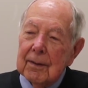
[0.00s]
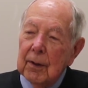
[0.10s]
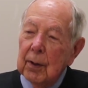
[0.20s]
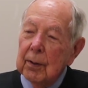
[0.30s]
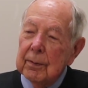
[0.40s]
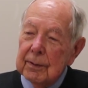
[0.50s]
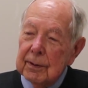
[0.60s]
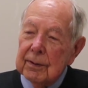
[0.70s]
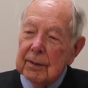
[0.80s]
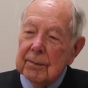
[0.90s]
No, it
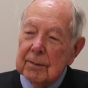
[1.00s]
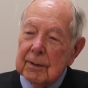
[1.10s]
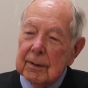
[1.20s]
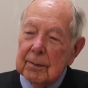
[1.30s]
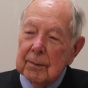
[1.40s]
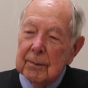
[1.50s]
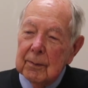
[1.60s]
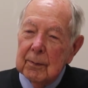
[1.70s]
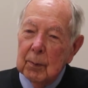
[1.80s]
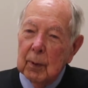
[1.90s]
just it was a
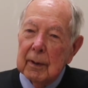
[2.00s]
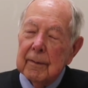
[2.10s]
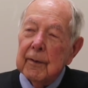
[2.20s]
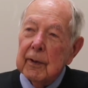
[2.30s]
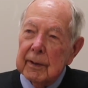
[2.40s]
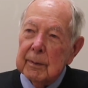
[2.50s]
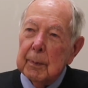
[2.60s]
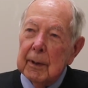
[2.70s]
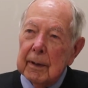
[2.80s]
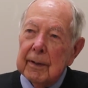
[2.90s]
wonderful
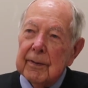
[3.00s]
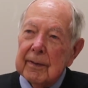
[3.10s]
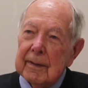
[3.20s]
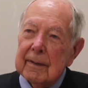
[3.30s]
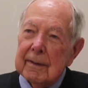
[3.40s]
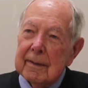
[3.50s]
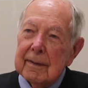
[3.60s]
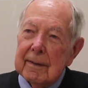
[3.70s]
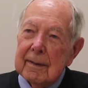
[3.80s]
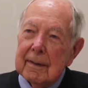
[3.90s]
experience.
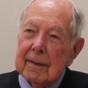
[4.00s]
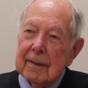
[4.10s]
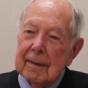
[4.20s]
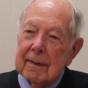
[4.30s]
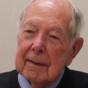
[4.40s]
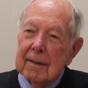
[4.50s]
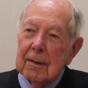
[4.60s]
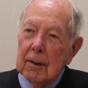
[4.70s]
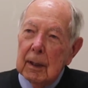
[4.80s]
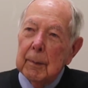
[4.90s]
Uh, awesome.
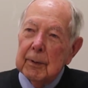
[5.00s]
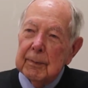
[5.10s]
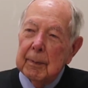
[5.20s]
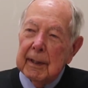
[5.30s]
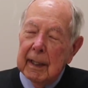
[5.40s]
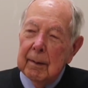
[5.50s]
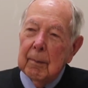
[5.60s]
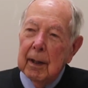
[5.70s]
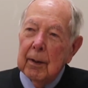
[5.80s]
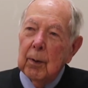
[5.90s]
And Columbus became
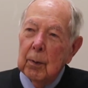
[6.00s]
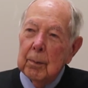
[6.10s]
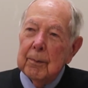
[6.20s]
my home.